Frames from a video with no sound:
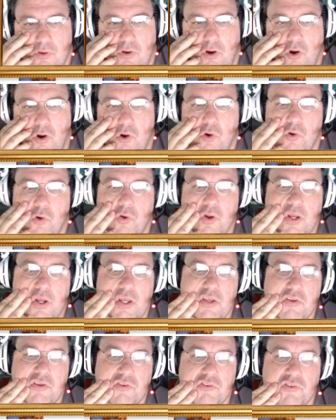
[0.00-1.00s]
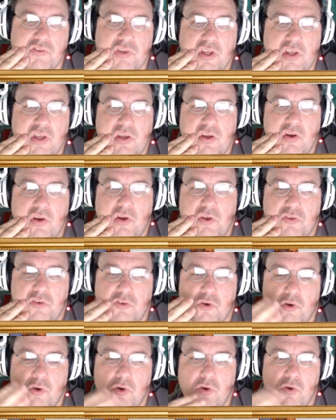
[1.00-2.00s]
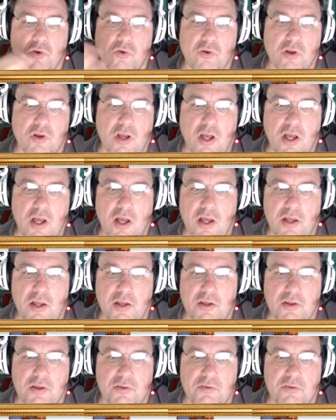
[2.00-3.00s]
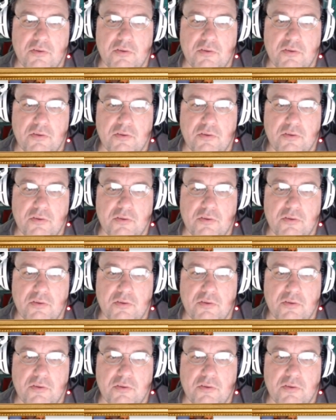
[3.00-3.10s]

or is is her uh,